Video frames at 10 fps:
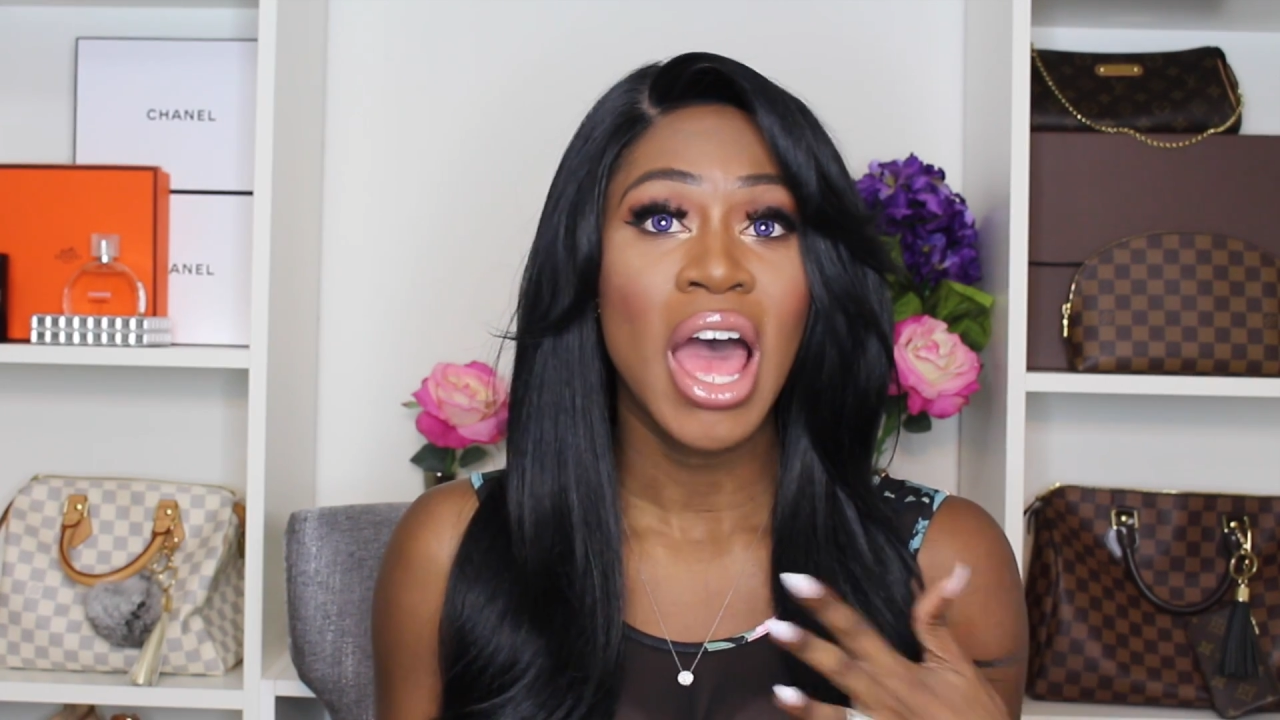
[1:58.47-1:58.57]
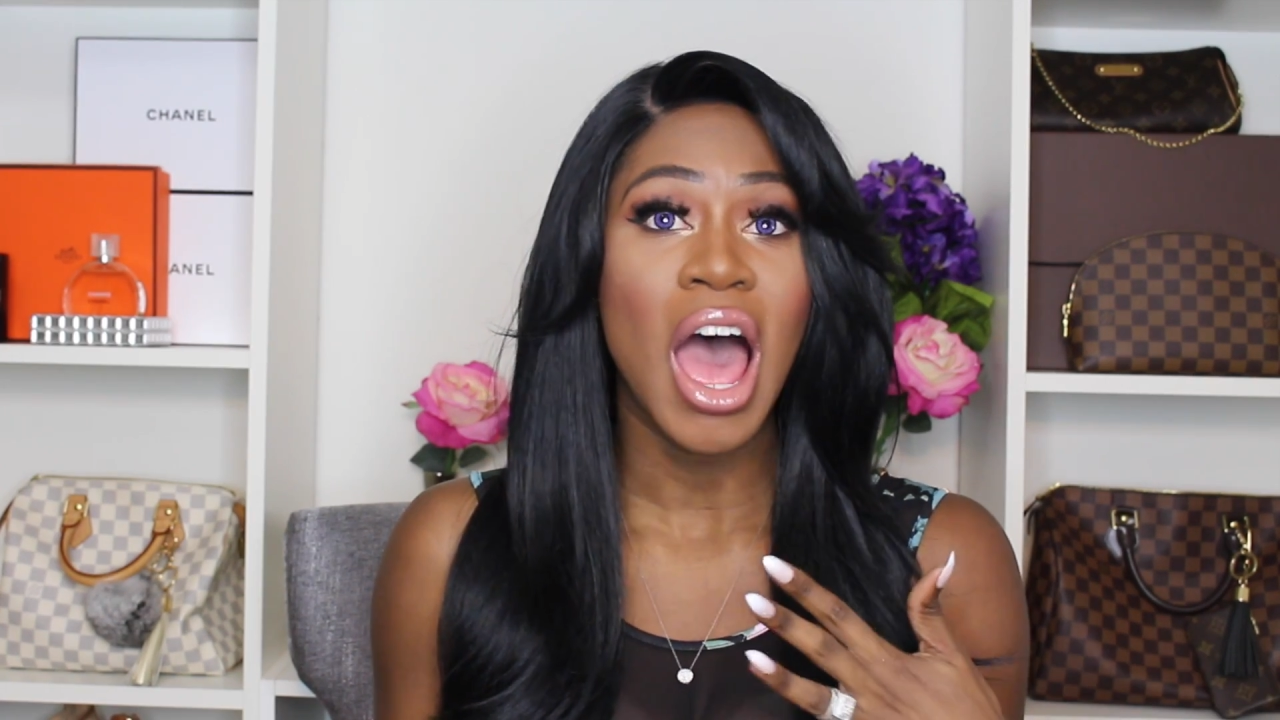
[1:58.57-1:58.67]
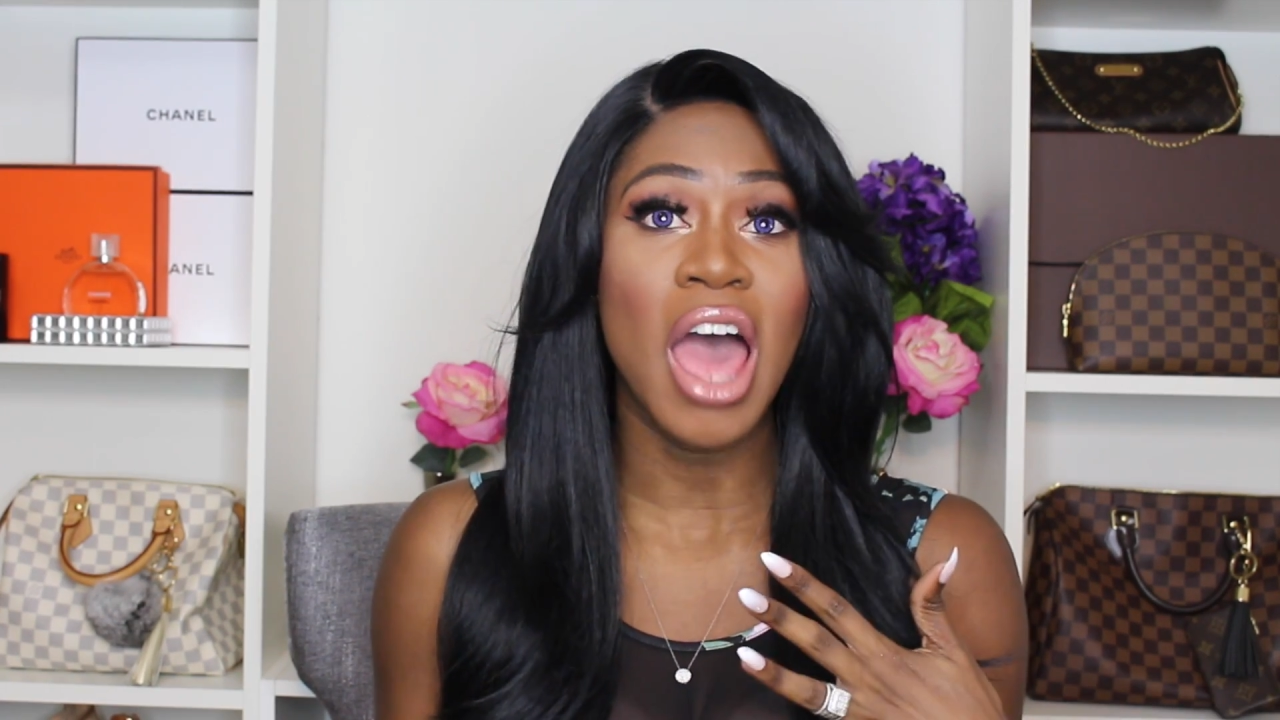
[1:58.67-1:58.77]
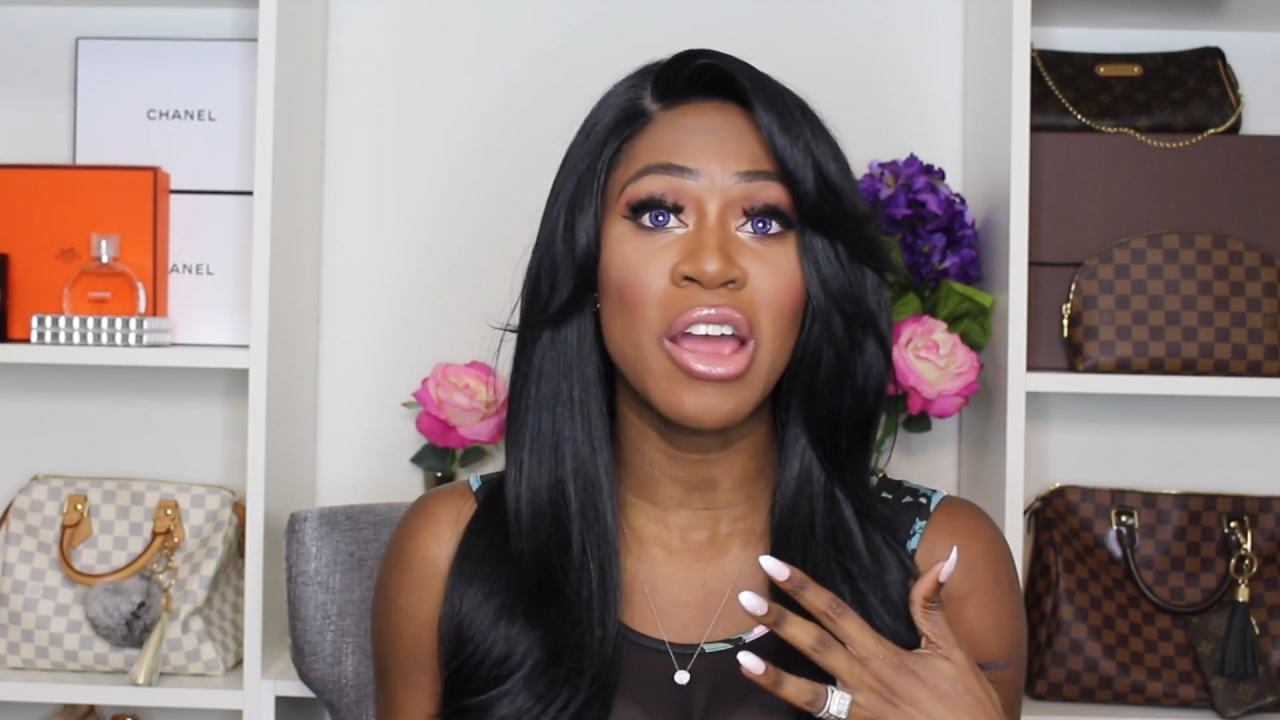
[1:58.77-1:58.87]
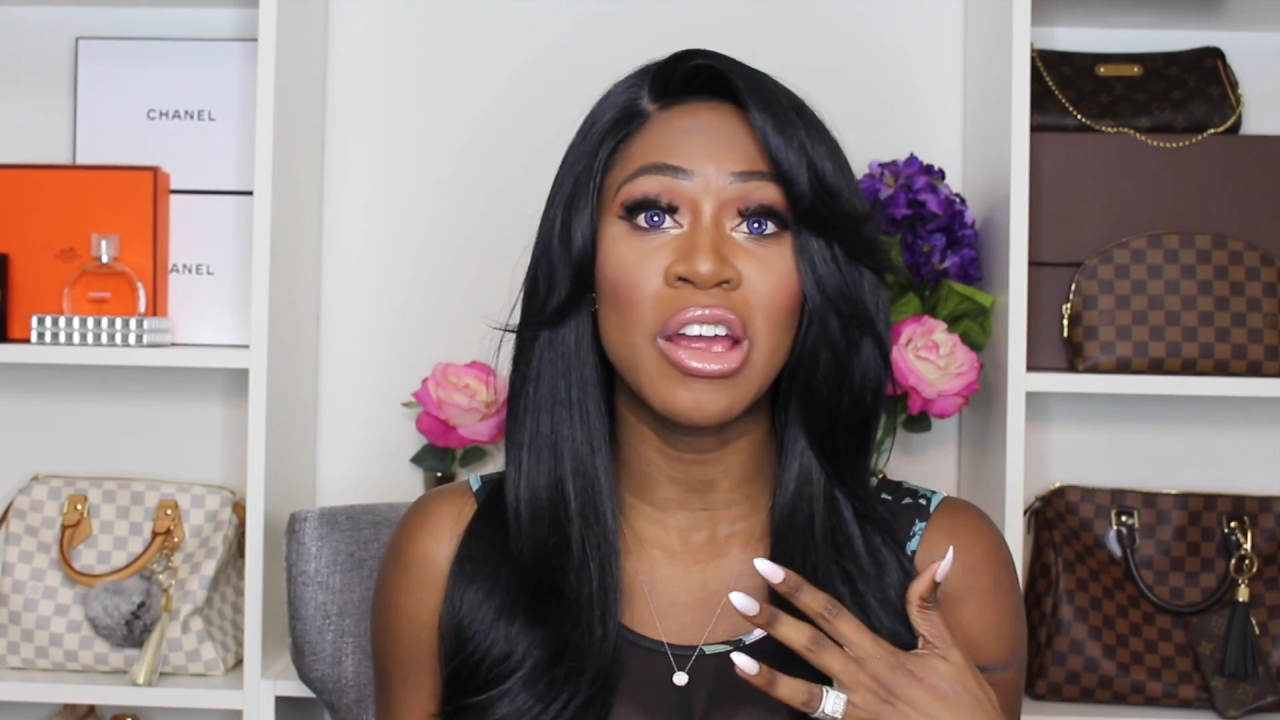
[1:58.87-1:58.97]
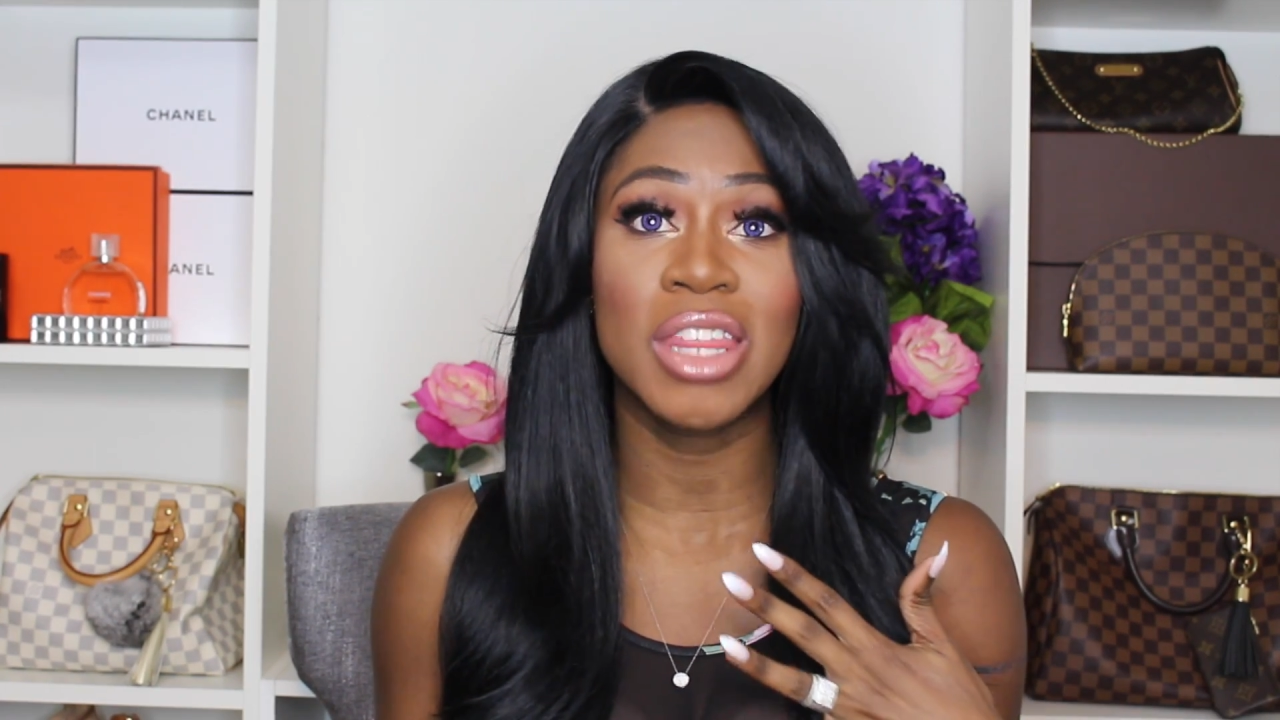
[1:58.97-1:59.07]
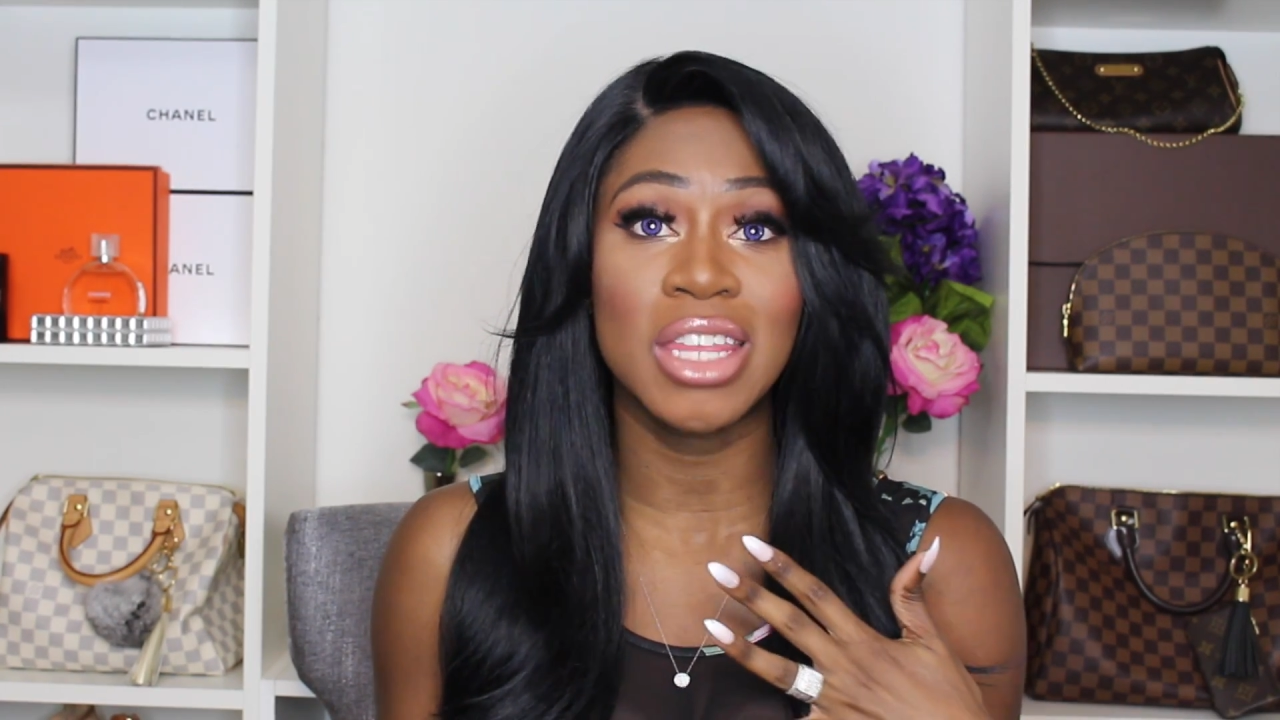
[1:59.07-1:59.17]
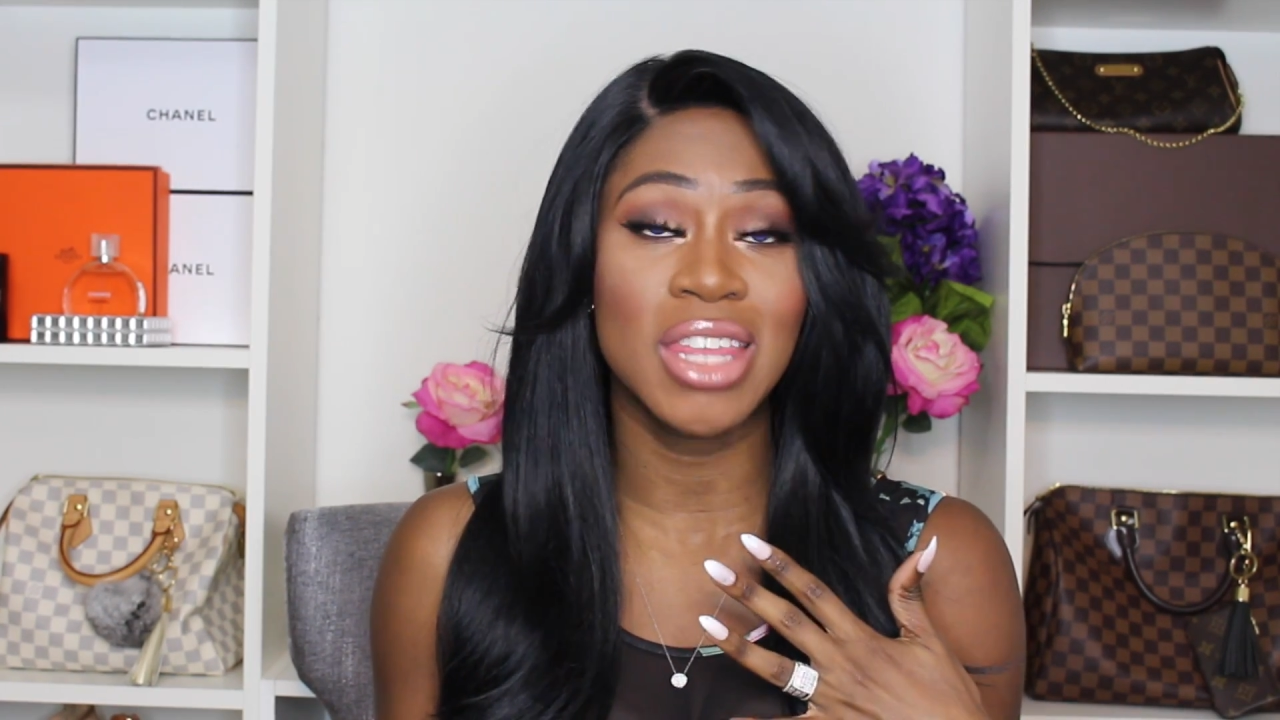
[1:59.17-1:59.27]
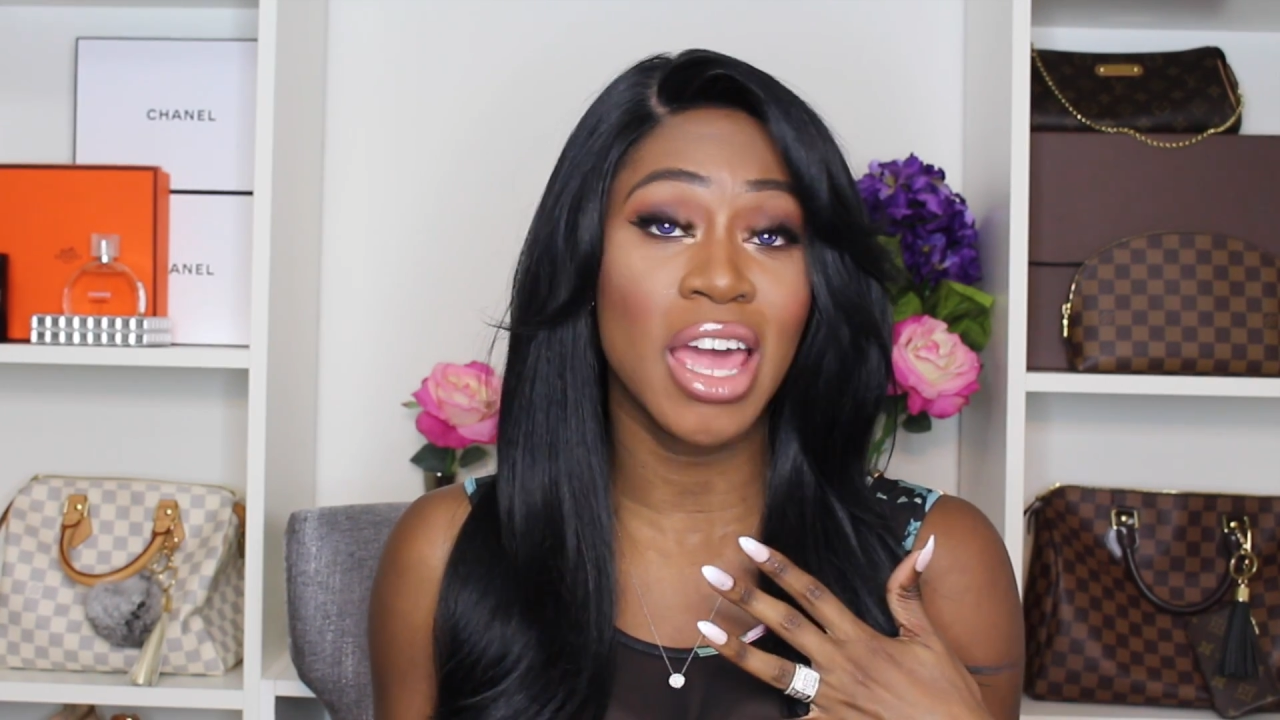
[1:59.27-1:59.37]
I heard that